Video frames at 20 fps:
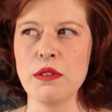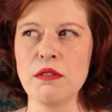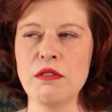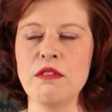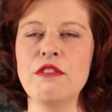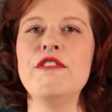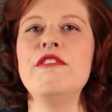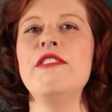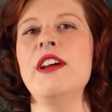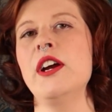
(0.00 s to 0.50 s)

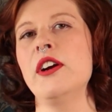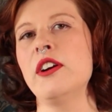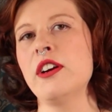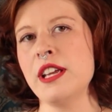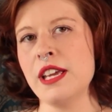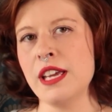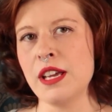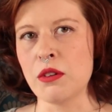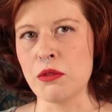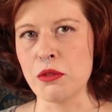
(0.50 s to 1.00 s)

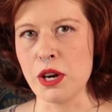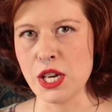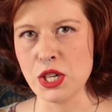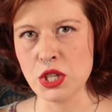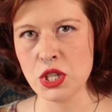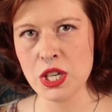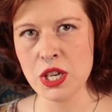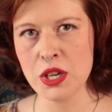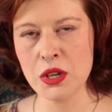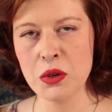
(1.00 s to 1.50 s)
varying
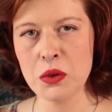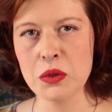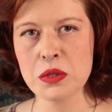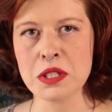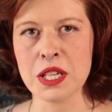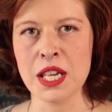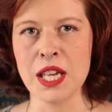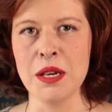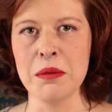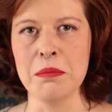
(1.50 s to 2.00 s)

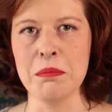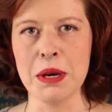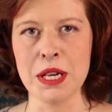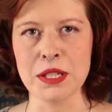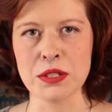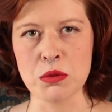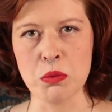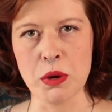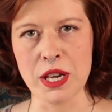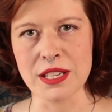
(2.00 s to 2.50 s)
ratios in
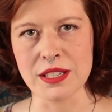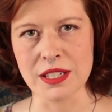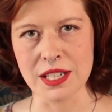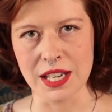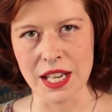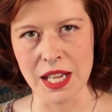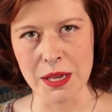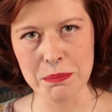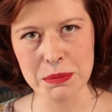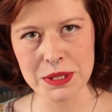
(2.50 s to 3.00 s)
bust, waist,
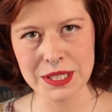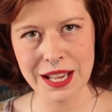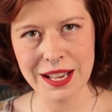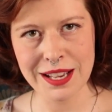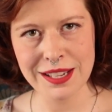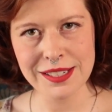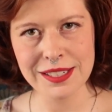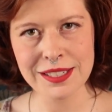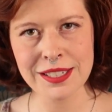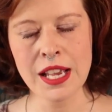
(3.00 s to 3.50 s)
and hip
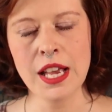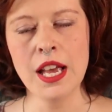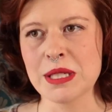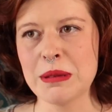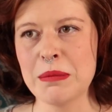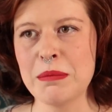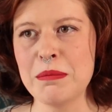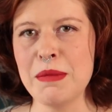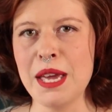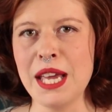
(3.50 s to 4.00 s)
size.
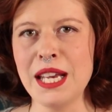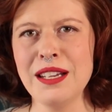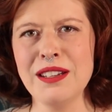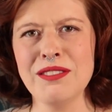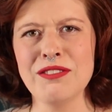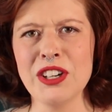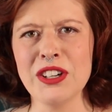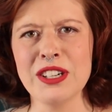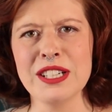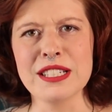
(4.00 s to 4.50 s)
Made
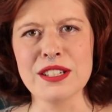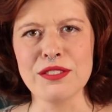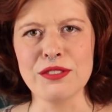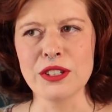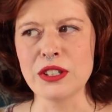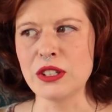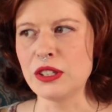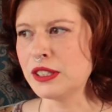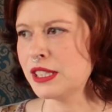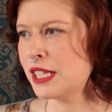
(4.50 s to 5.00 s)
it very
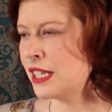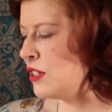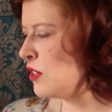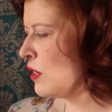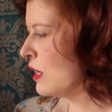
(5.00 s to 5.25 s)
difficult, and